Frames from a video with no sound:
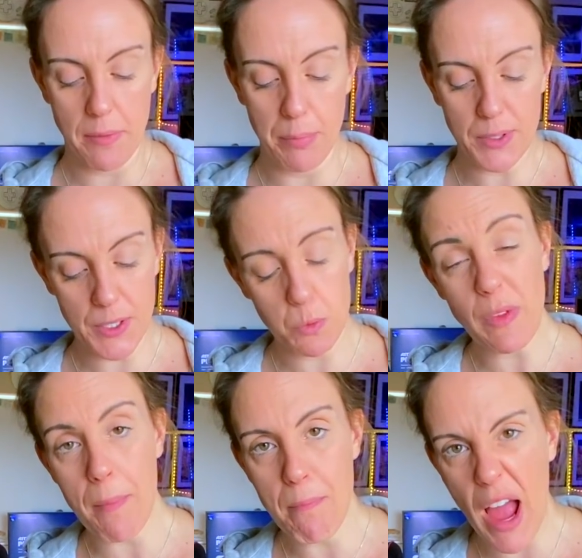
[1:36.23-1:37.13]
button with
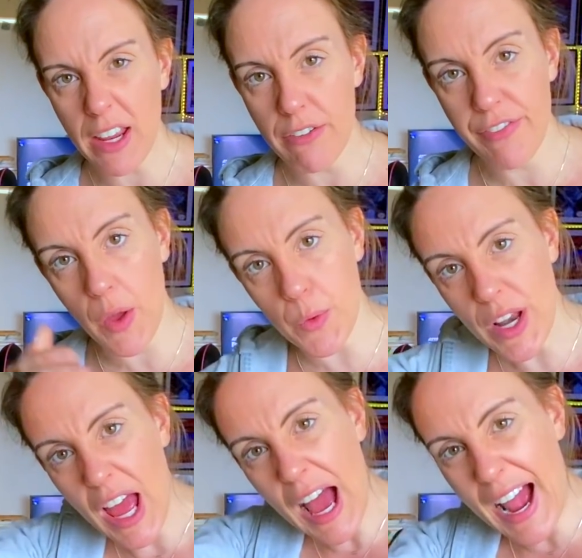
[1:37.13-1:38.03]
a microphone
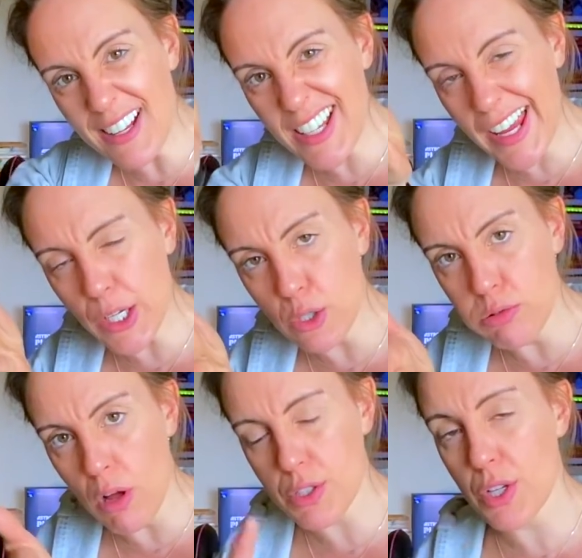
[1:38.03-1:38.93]
and a
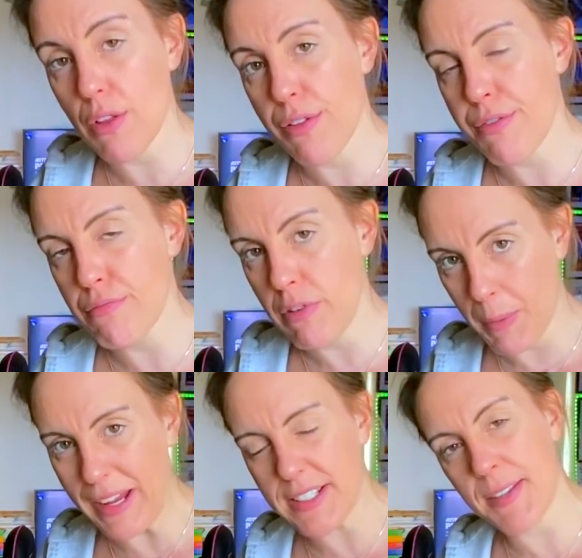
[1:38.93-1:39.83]
cross through
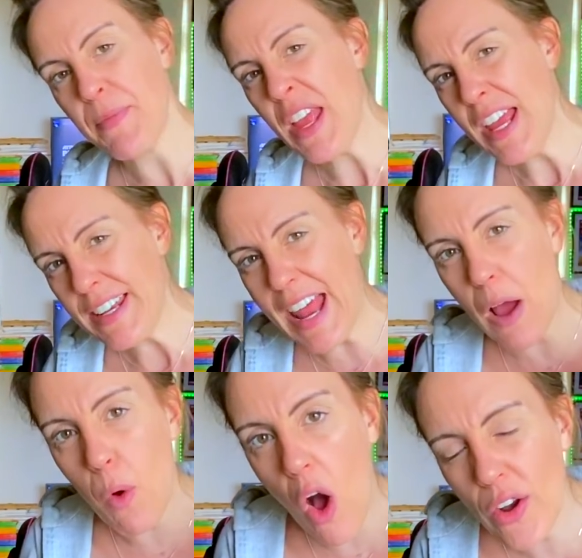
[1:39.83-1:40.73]
it.
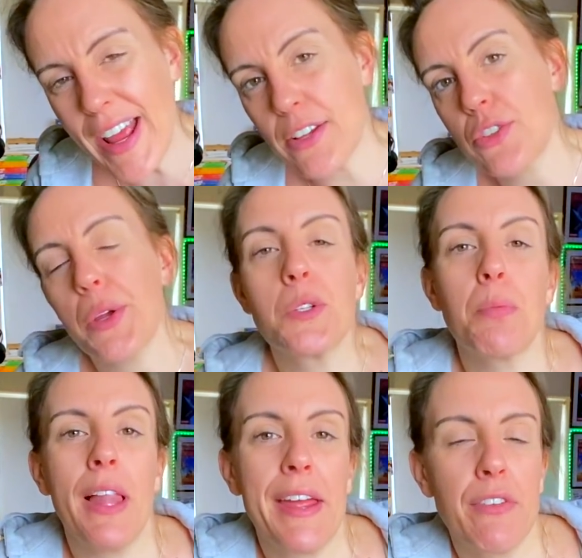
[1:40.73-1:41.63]
Now, on Astro's
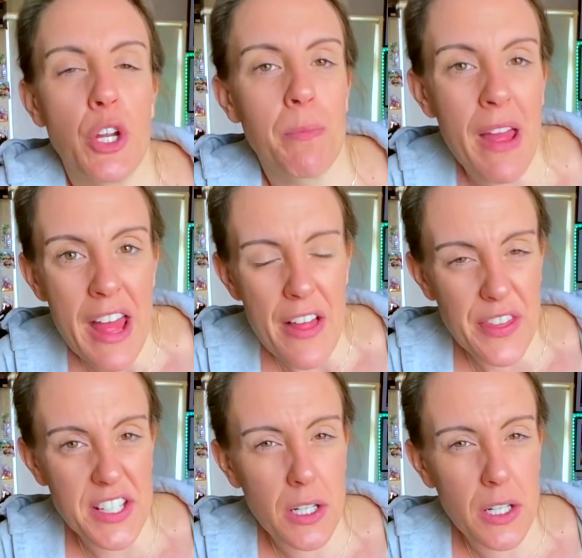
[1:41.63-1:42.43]
Playroom, there's a